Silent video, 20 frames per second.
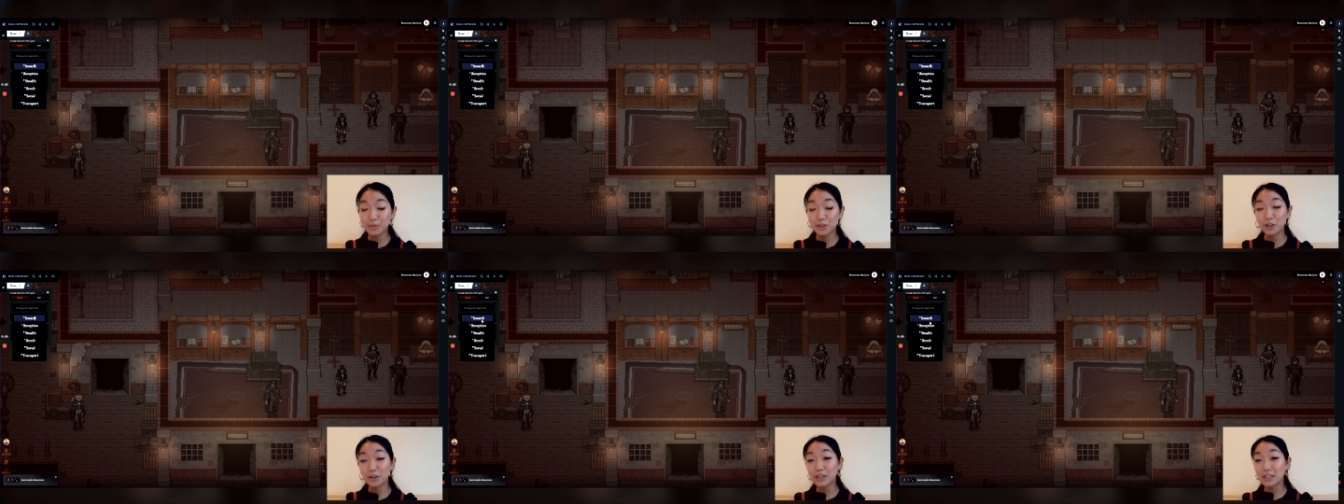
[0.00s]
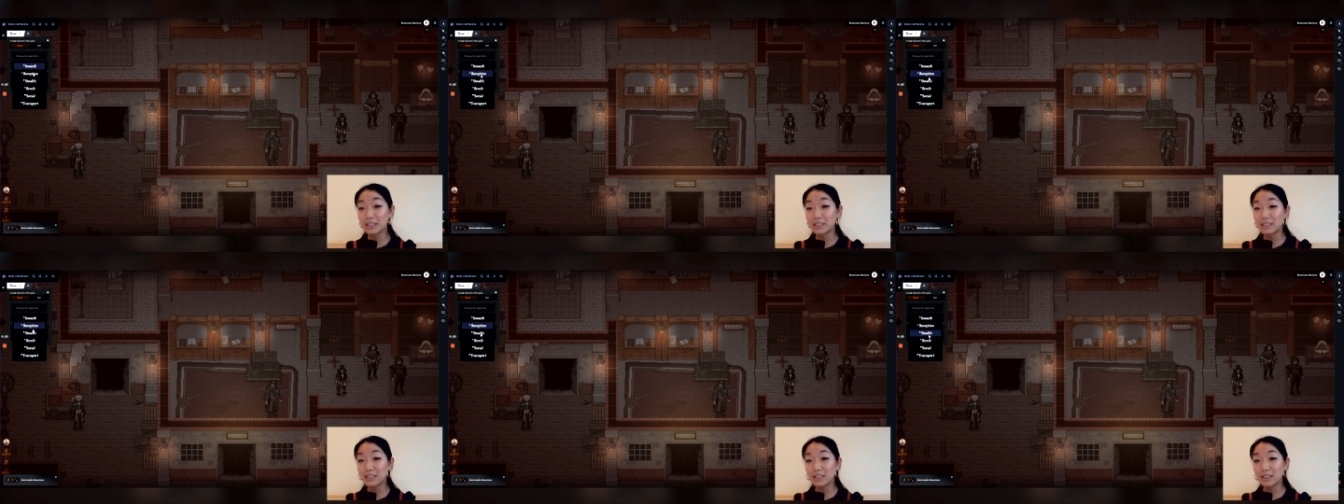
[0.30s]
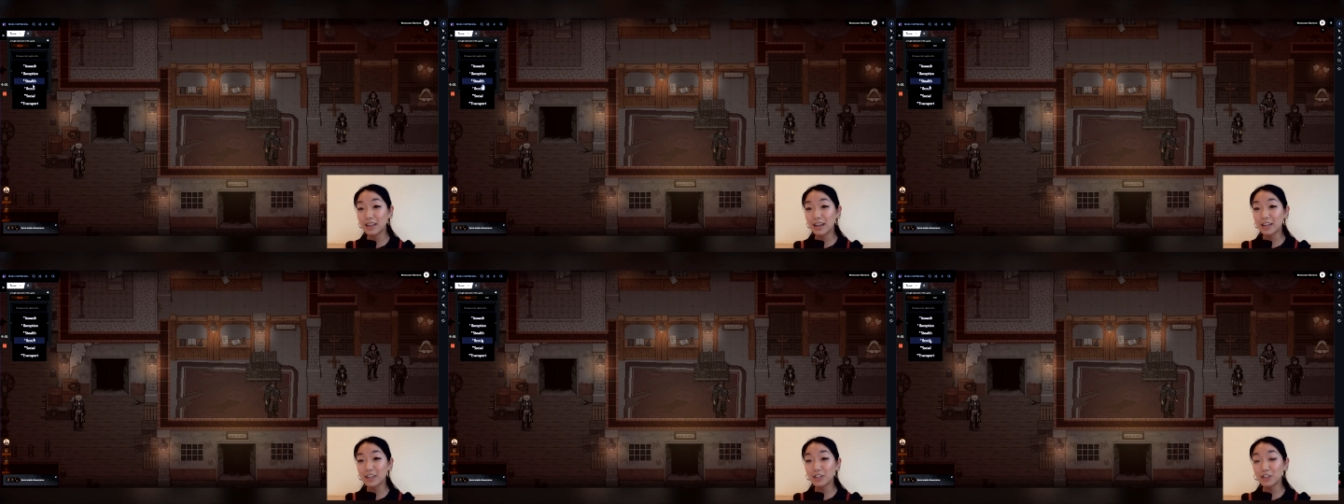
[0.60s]
So you can
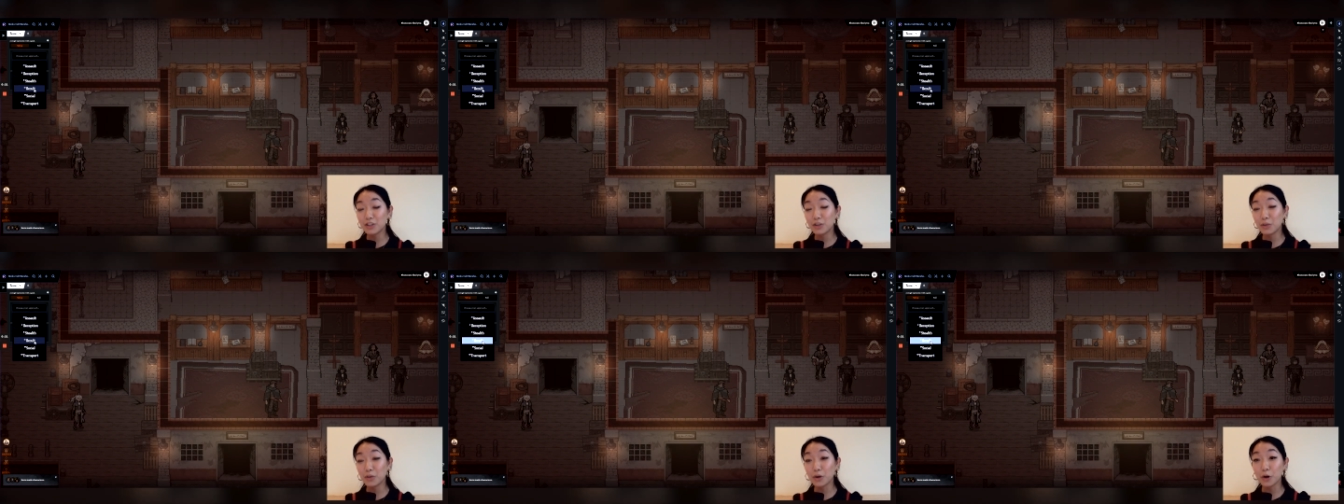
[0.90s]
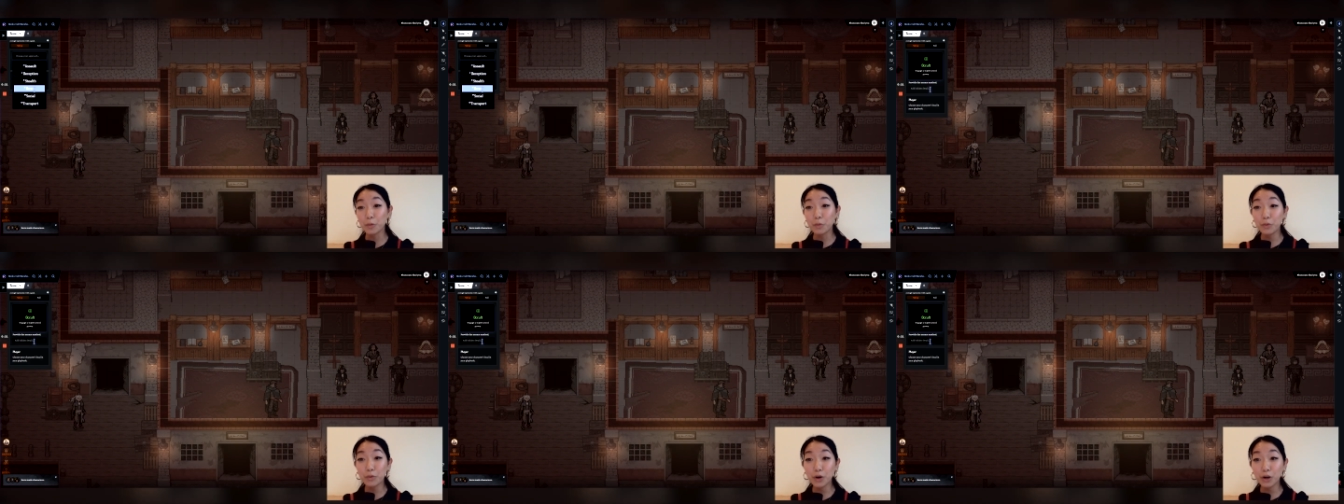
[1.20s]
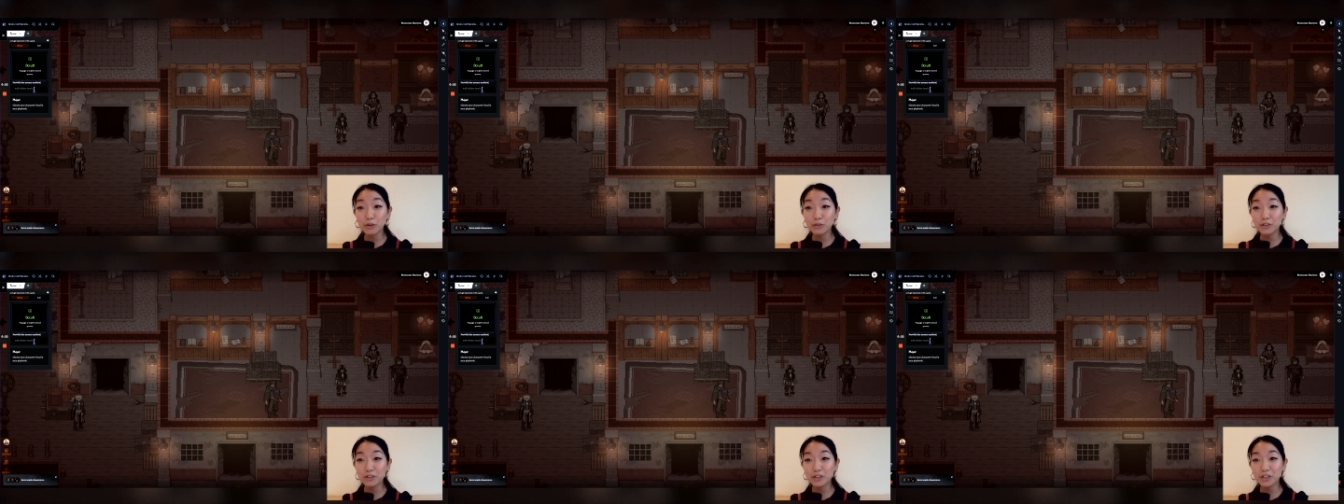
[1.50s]
select your
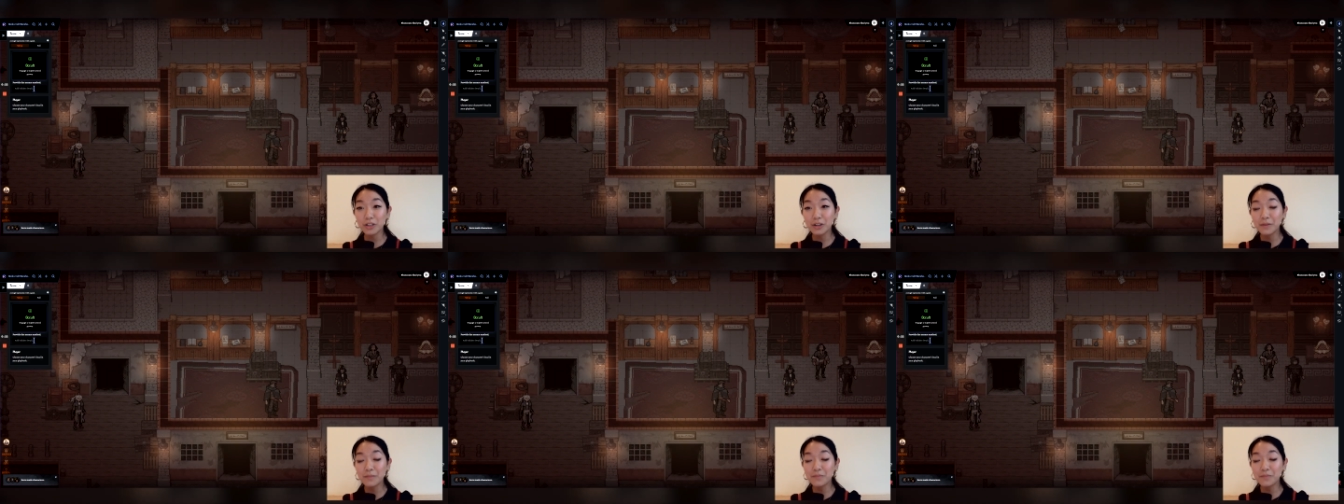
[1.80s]
approach.